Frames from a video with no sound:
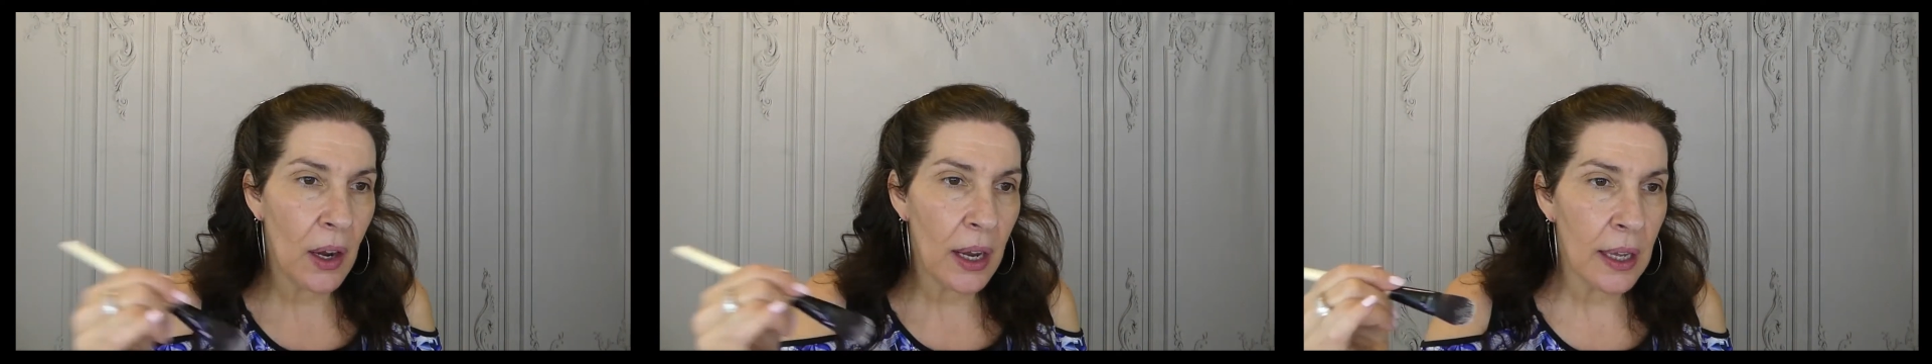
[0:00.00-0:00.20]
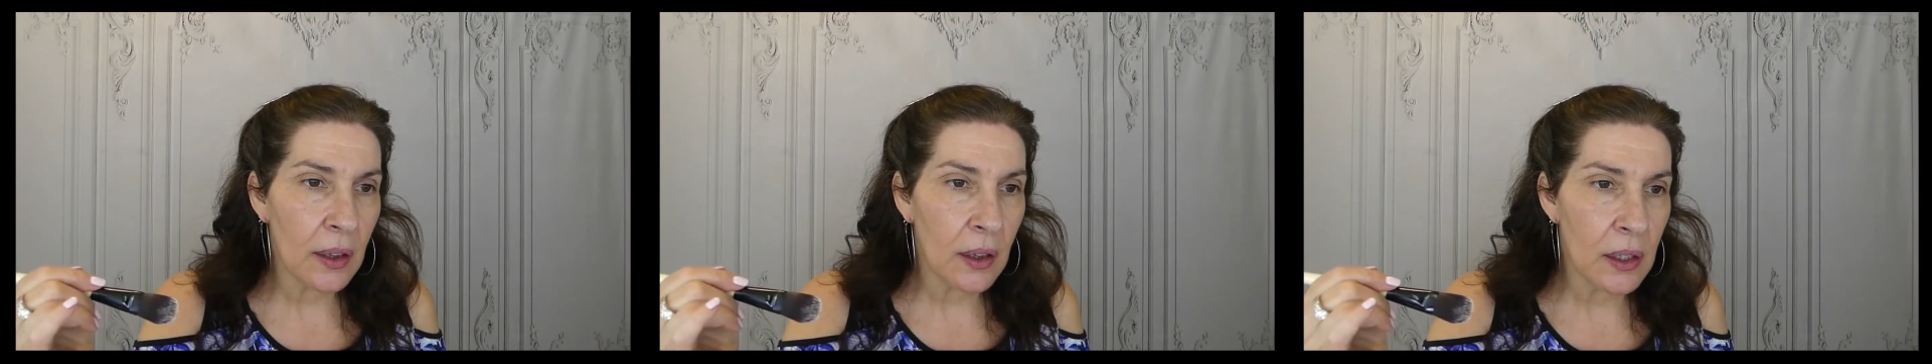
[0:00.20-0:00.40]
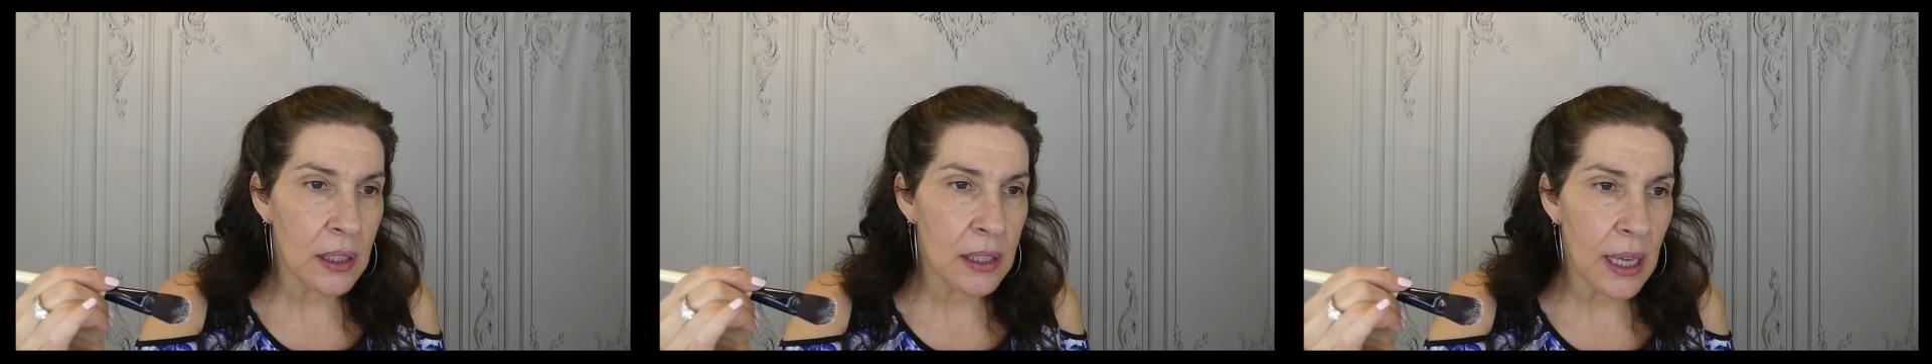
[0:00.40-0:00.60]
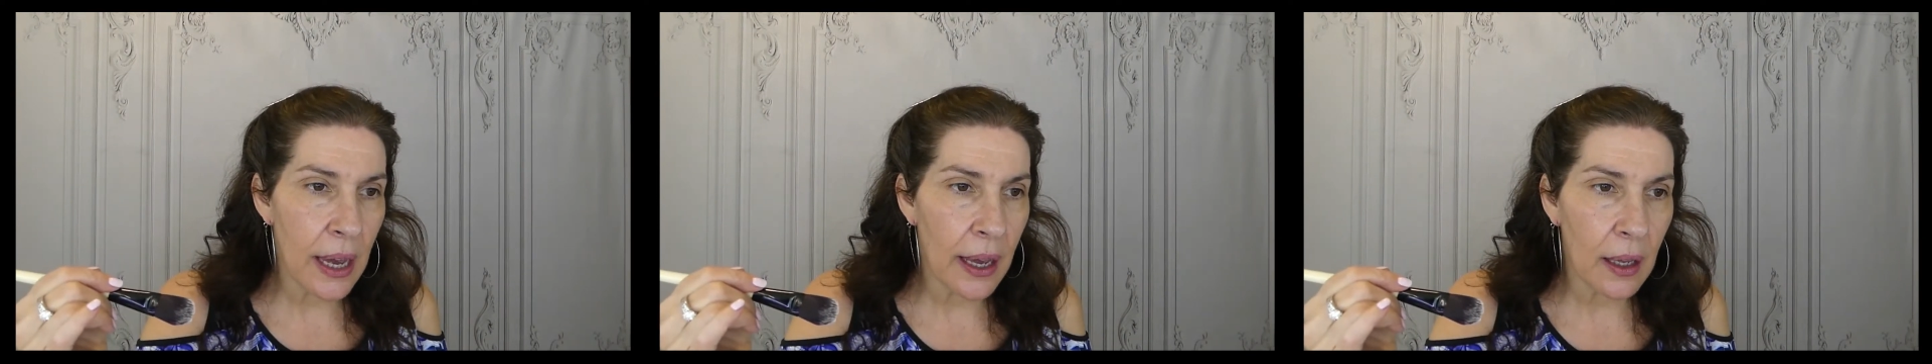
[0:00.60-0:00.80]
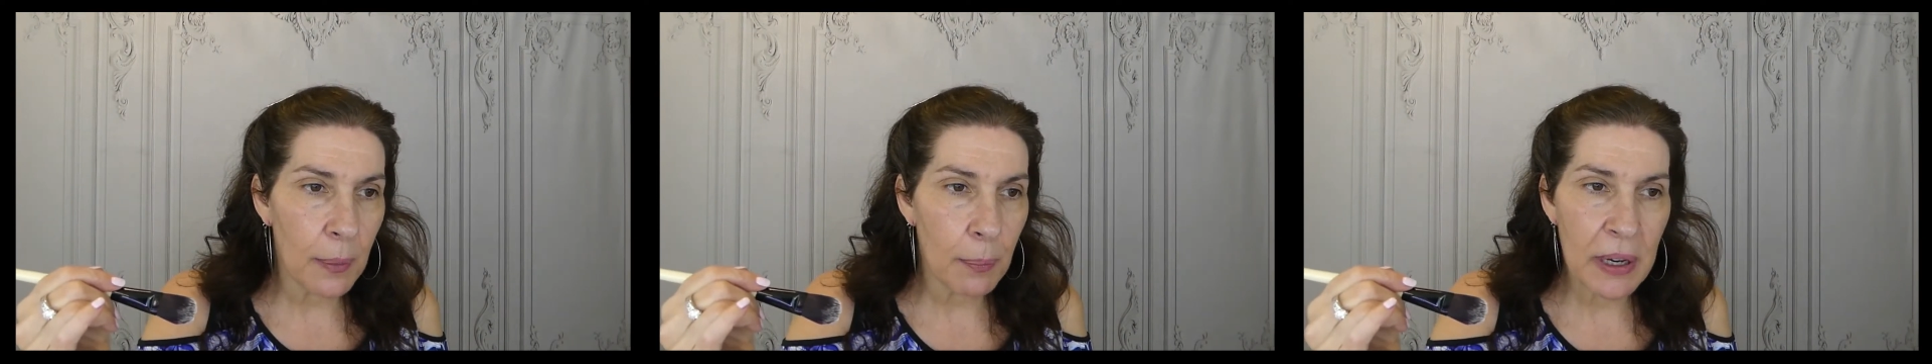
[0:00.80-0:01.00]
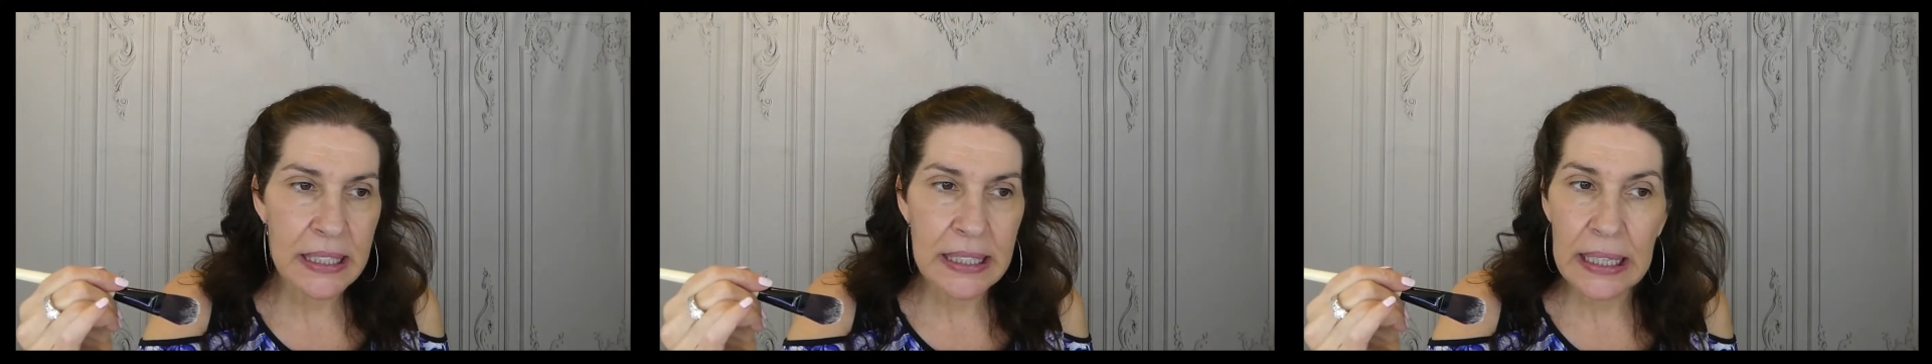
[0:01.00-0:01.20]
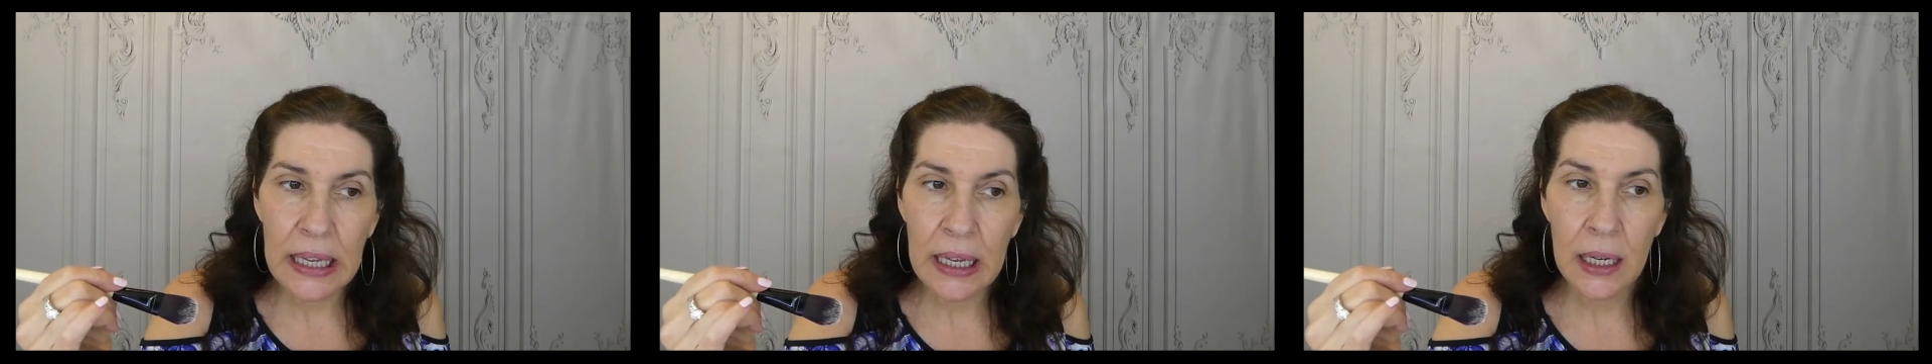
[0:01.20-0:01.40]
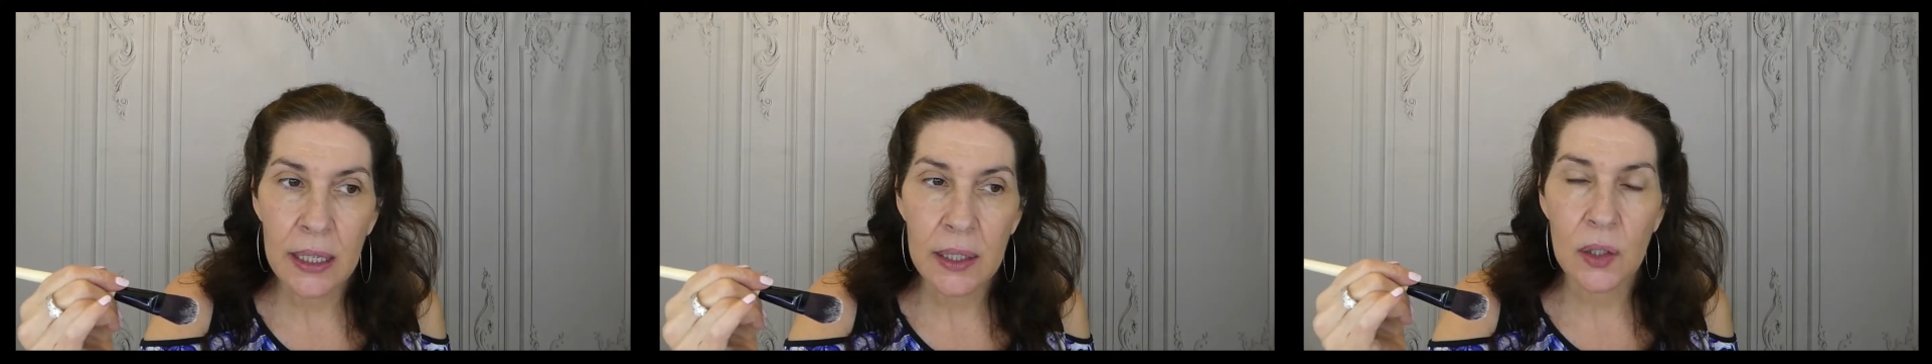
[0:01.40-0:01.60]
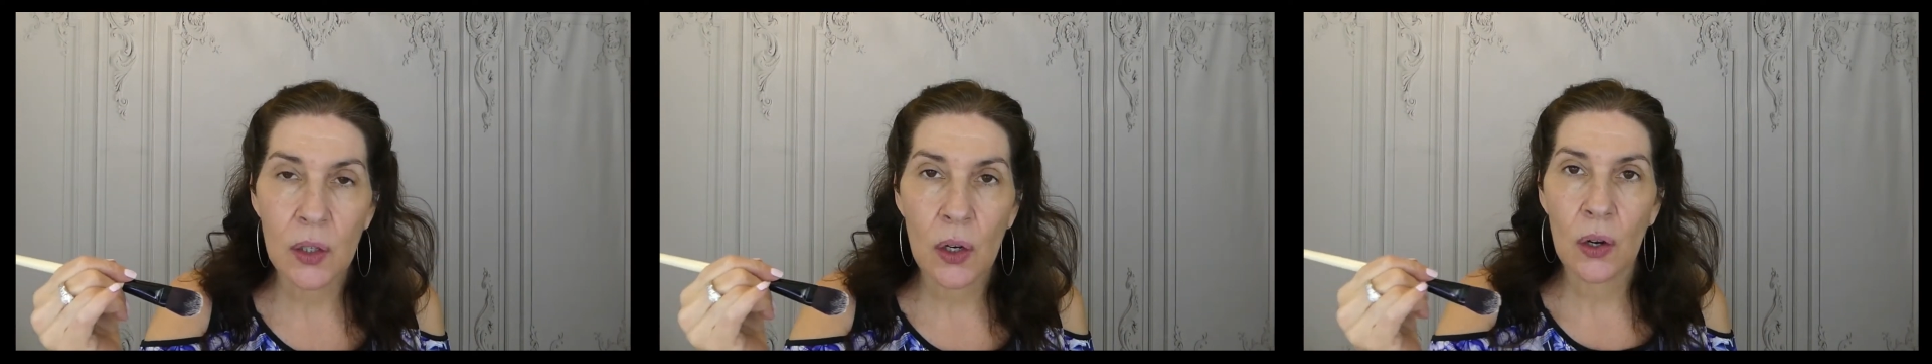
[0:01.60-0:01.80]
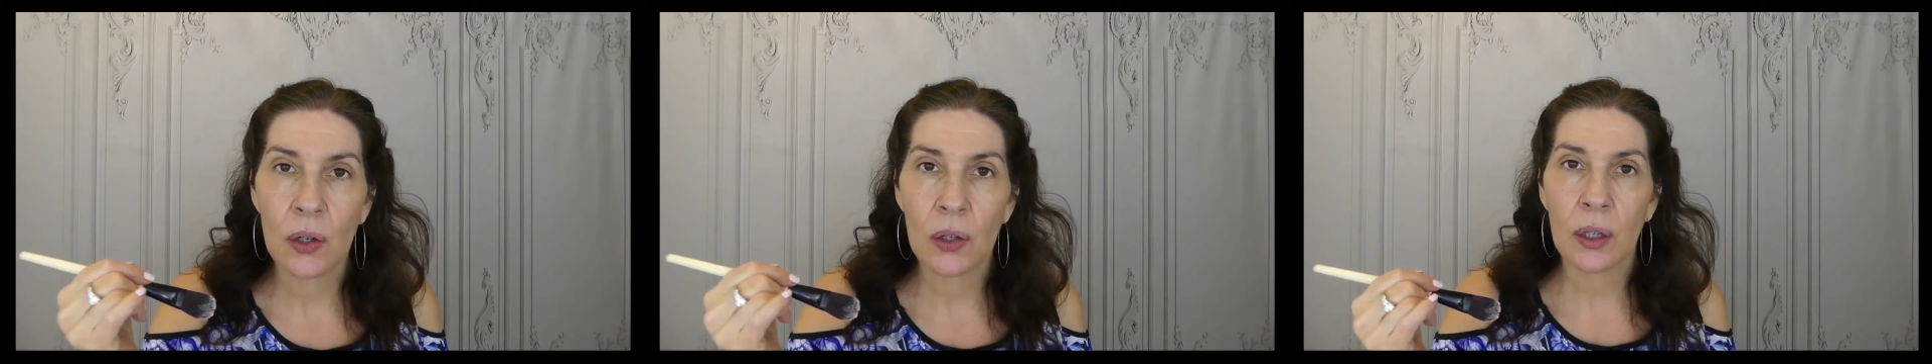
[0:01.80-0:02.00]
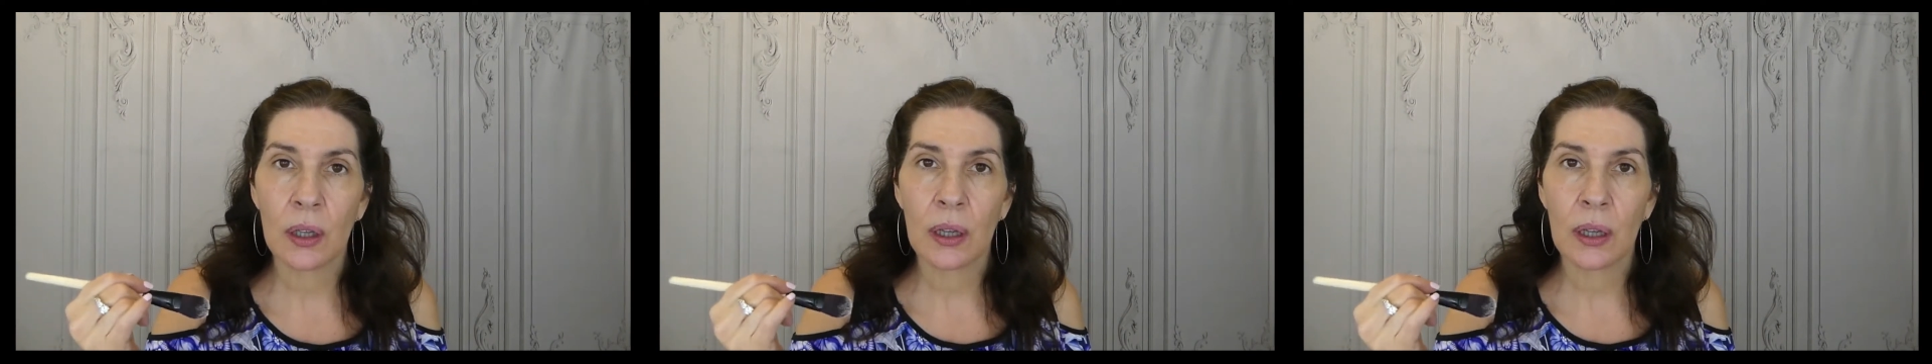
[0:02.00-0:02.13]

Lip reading: it looks like my skin has turned